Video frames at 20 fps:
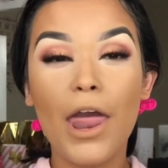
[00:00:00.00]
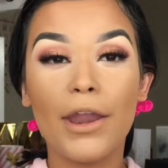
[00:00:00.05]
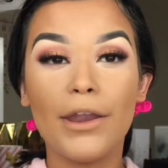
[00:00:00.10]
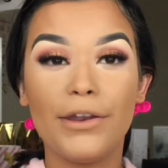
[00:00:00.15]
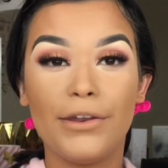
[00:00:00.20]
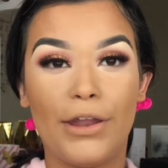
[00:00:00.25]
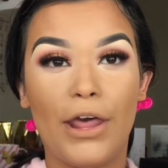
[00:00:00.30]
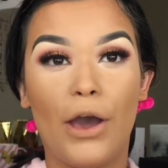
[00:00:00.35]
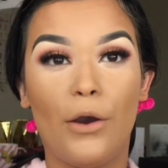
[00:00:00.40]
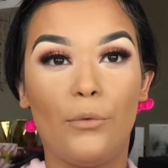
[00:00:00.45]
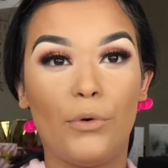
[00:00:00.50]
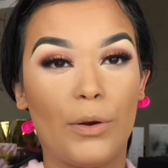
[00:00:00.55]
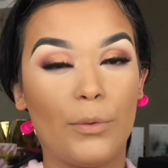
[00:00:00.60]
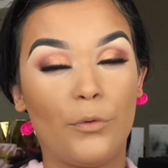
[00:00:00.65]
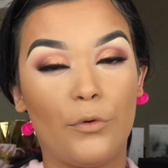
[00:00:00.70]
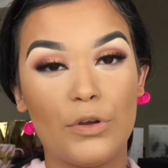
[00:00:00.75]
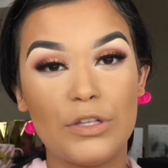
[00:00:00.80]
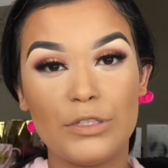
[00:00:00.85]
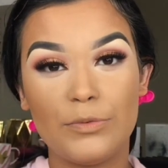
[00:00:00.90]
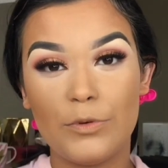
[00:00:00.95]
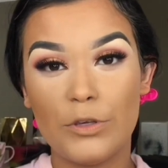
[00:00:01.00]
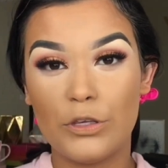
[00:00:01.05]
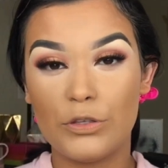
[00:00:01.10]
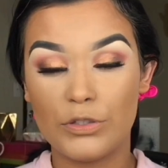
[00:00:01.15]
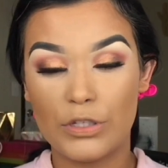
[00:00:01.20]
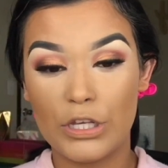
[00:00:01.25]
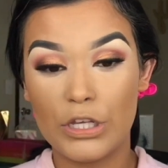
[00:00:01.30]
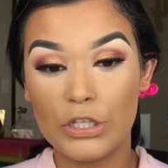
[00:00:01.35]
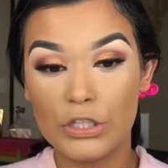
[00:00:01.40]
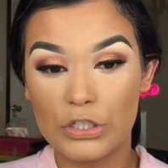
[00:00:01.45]
now what I'm going to be
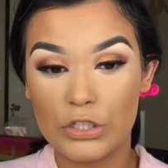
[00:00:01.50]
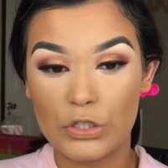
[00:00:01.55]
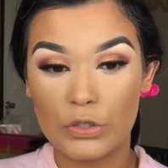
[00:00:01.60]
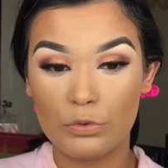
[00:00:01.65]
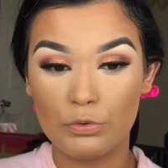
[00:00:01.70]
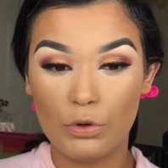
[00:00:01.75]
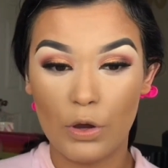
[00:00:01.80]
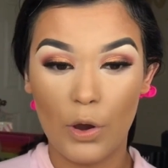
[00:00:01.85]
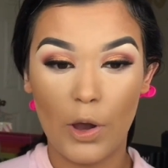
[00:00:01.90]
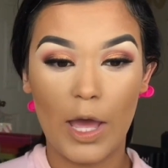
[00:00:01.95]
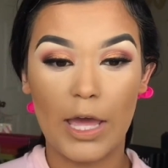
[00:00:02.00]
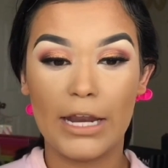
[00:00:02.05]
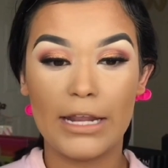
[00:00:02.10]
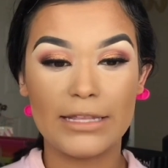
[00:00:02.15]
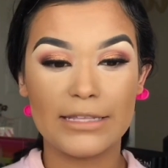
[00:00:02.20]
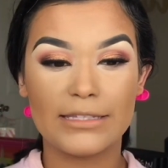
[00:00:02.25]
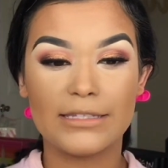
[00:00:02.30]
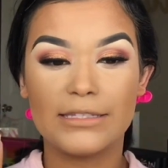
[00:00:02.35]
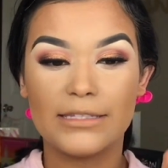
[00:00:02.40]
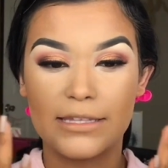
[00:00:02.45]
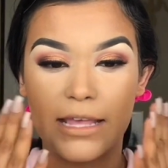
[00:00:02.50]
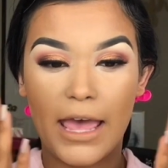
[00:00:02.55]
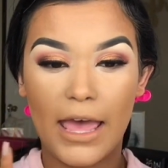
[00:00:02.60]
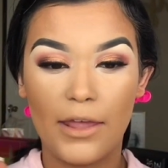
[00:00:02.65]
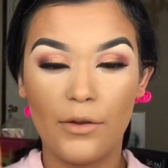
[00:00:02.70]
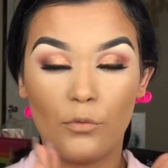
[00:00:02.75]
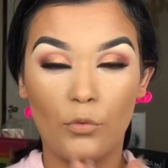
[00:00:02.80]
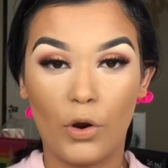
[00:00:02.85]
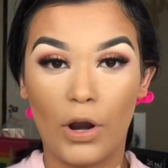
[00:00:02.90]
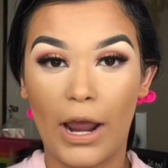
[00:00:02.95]
using to go ahead and
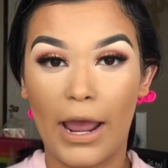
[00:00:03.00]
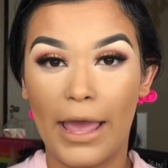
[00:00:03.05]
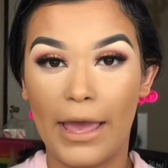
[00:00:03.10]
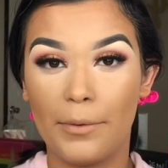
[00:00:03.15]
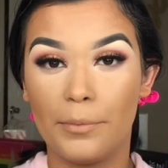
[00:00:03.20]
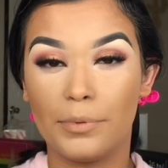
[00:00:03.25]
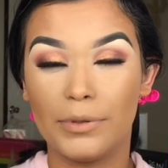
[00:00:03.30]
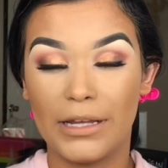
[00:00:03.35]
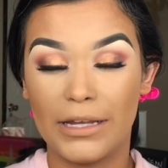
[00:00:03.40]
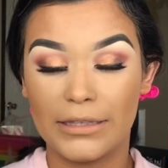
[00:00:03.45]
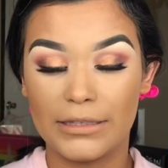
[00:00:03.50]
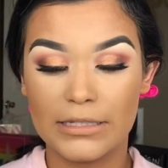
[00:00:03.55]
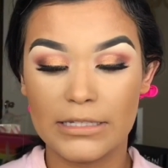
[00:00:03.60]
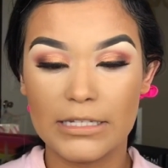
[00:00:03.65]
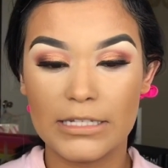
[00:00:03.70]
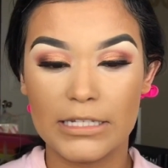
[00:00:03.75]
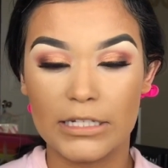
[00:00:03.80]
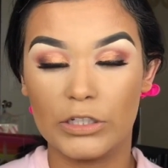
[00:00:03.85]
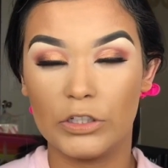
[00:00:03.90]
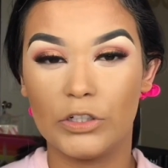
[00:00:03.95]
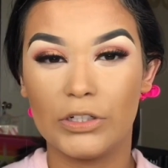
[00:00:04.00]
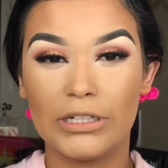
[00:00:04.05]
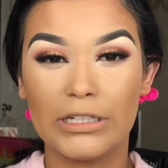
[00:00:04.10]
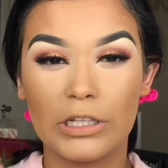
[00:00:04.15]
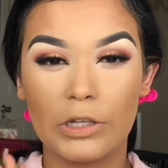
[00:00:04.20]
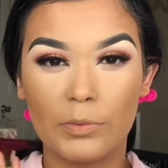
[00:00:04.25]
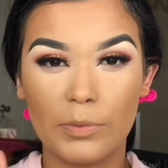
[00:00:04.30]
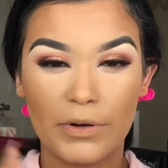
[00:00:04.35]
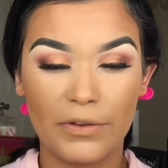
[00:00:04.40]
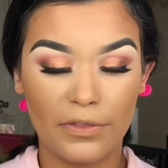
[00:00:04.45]
set where I applied the sealer and a
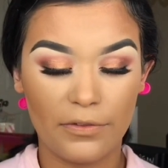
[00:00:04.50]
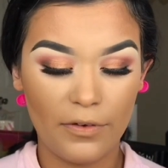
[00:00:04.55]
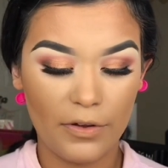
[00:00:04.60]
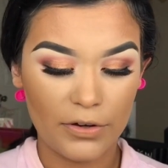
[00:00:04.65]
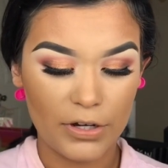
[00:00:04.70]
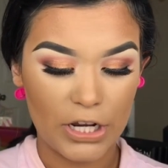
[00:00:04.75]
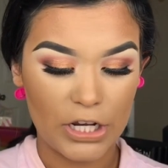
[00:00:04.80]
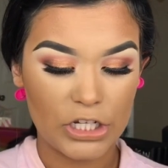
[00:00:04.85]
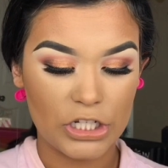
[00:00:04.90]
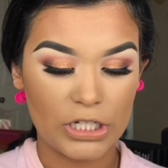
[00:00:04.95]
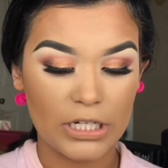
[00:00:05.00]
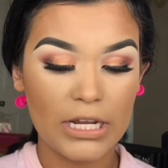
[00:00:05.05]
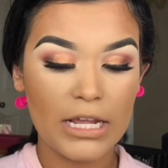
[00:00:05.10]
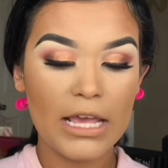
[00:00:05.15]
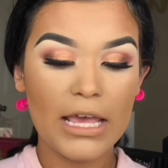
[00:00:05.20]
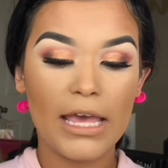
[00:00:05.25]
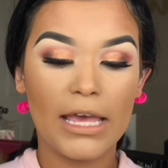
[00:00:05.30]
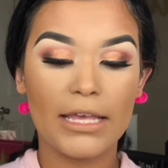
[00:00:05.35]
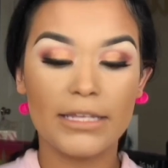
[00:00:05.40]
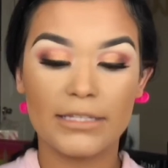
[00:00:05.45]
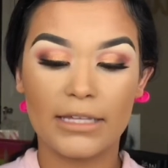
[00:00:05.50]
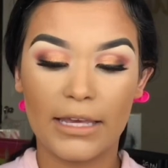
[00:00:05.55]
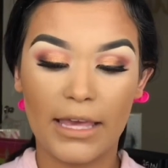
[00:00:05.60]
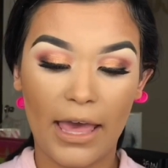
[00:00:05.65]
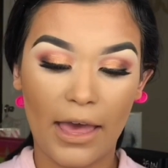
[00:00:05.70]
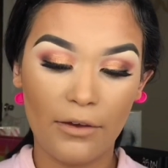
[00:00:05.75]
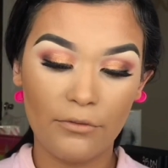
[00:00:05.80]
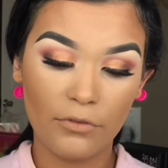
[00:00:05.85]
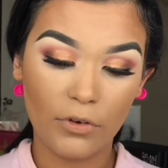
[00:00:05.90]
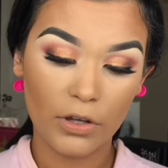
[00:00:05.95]
little bit of foundation is the
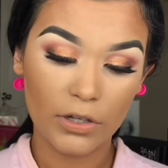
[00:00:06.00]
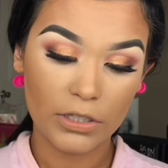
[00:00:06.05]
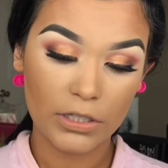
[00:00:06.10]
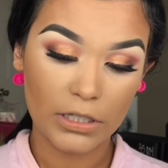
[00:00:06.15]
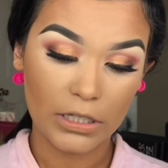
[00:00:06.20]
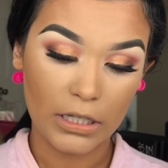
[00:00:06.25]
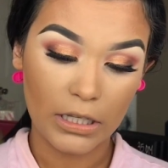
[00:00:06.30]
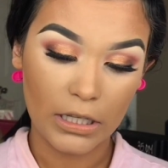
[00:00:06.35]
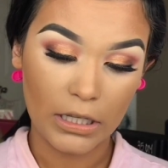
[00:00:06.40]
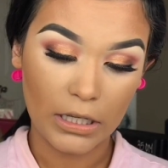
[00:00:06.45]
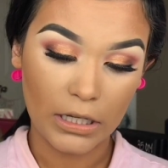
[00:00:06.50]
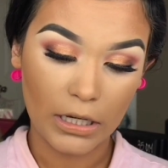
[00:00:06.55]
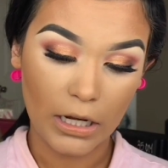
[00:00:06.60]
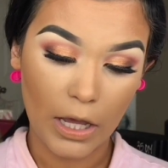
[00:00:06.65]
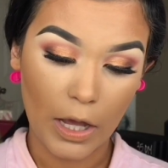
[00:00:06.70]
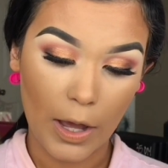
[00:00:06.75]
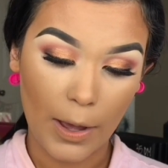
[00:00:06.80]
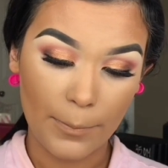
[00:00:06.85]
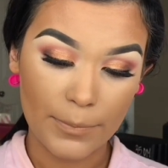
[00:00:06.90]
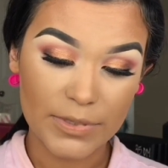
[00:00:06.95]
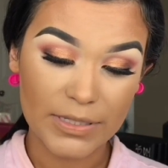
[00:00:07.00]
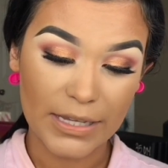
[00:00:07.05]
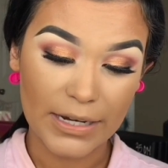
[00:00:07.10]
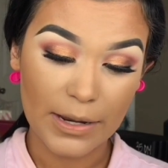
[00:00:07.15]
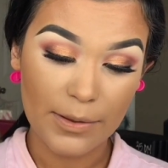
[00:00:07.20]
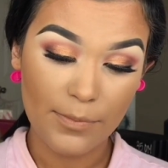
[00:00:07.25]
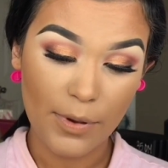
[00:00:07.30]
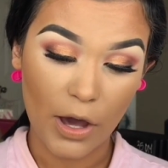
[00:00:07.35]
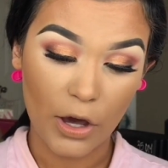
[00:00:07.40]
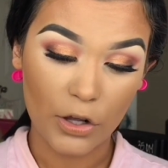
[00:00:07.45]
Kat Von D
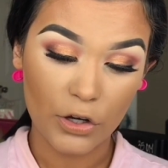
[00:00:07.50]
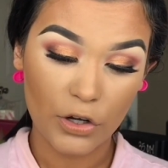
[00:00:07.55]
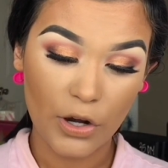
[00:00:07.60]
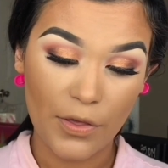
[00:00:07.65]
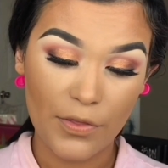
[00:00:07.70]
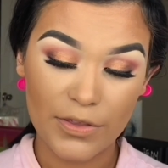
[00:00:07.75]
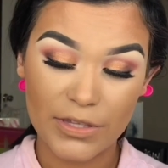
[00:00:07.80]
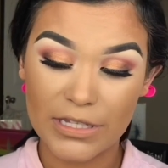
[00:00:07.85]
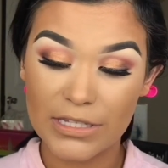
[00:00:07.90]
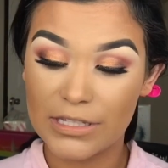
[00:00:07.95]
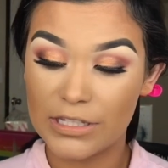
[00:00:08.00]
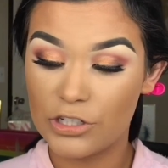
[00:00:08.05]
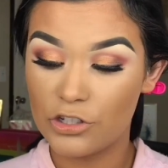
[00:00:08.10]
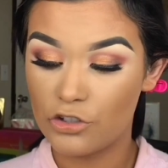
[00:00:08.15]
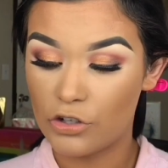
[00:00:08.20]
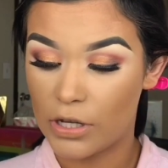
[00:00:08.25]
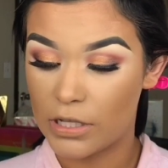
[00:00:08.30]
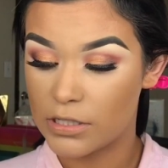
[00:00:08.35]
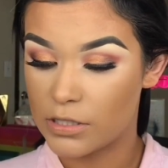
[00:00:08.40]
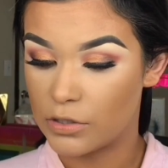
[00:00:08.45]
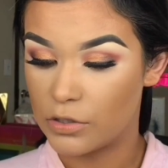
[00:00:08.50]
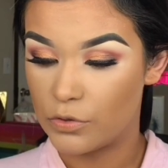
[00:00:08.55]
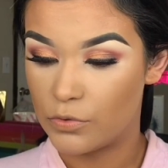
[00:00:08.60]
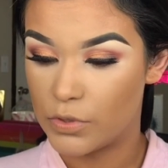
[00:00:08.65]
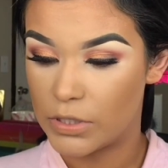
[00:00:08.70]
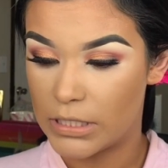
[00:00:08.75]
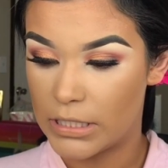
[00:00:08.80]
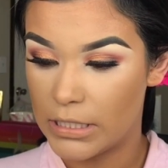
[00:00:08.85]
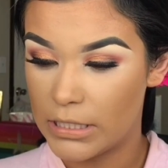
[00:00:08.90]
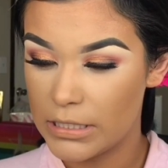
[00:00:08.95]
setting powder, and this is in
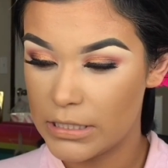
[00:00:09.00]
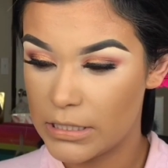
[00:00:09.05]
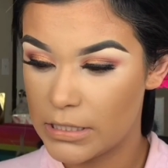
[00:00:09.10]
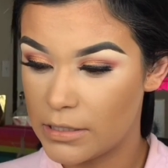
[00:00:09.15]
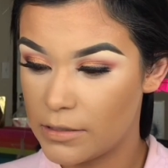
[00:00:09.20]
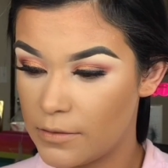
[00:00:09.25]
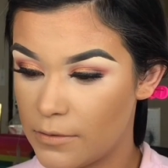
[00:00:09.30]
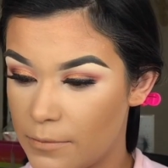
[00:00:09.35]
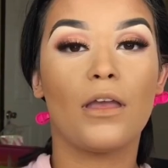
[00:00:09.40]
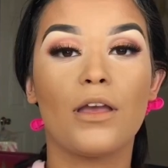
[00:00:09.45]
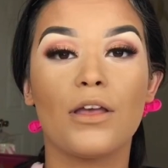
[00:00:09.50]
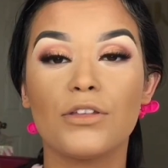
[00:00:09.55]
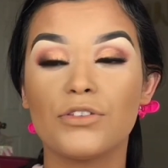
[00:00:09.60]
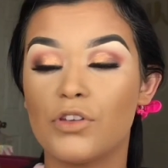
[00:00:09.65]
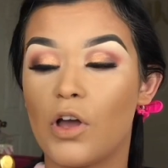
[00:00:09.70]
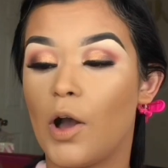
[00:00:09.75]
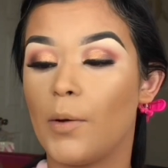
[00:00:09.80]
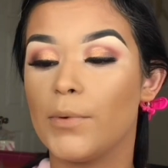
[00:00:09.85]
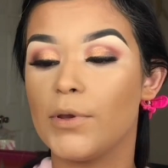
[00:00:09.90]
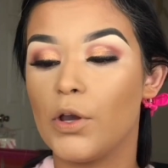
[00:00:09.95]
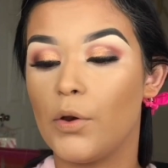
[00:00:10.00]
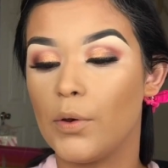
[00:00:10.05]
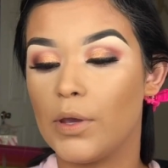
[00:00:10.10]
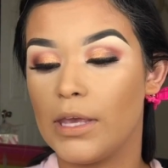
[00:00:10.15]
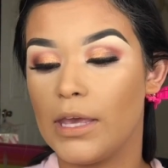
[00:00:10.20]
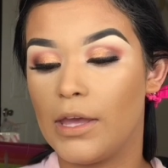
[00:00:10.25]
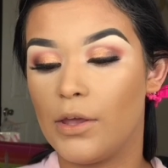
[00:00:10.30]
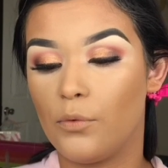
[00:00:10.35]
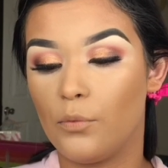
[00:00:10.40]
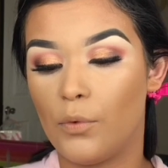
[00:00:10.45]
translucent. So I'll be
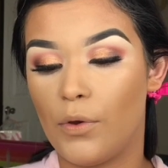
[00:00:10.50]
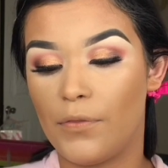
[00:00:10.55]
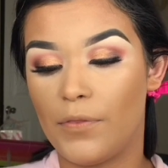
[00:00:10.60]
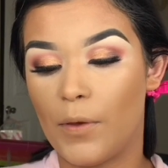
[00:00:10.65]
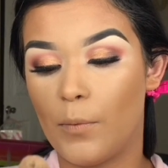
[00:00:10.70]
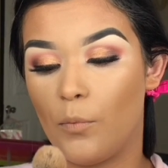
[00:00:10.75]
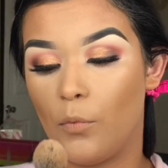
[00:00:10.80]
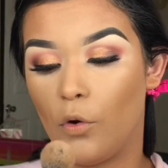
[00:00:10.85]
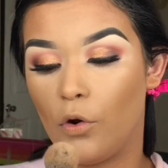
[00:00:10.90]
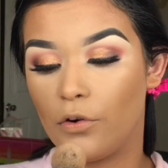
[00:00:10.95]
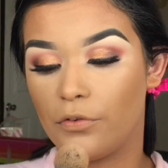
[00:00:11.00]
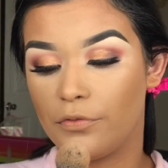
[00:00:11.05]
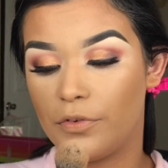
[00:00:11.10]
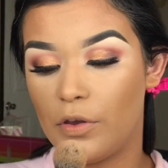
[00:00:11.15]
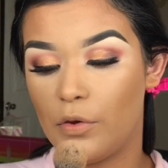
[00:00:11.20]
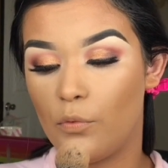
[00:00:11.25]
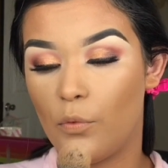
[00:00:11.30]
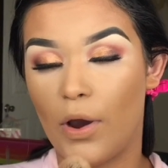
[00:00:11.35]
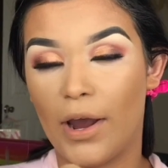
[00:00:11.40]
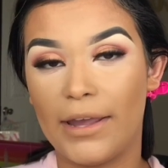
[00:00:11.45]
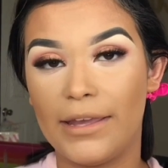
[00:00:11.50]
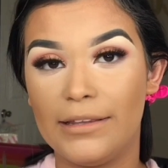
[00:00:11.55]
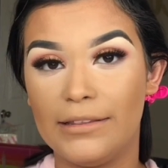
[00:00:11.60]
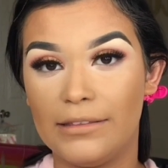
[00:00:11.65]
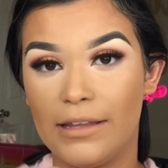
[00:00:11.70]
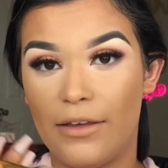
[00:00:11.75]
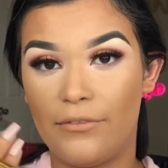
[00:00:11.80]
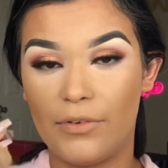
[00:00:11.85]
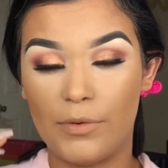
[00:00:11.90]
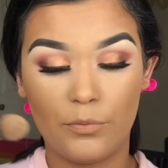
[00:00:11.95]
going in with the Morphe
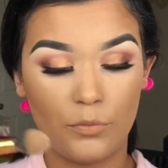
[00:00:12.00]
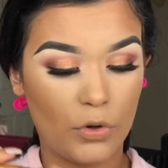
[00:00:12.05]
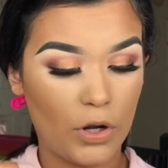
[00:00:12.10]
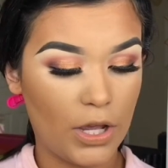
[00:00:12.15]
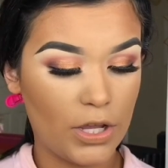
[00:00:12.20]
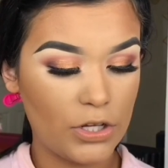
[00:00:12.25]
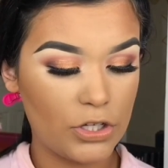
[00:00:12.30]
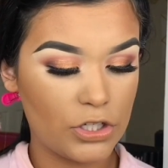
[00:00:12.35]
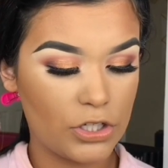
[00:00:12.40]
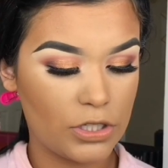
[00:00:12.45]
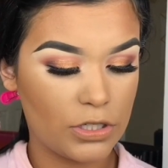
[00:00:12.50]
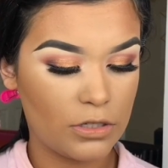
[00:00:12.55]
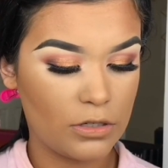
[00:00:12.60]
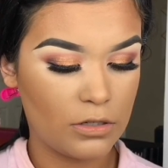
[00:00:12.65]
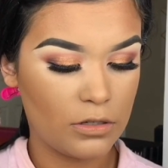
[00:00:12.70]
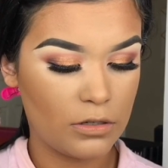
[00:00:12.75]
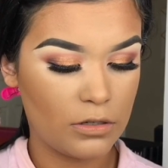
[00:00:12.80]
Y11 brush,